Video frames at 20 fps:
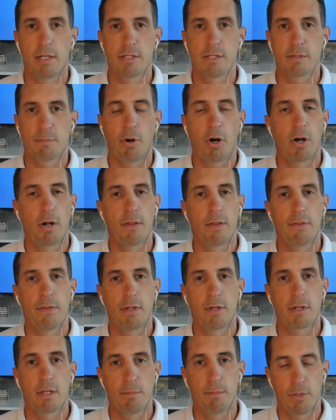is a part of
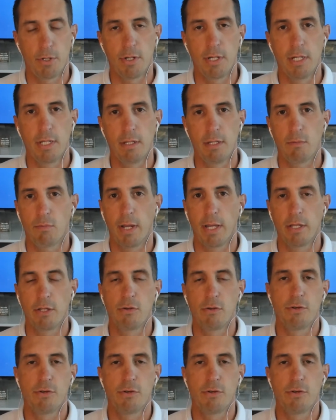the community, right?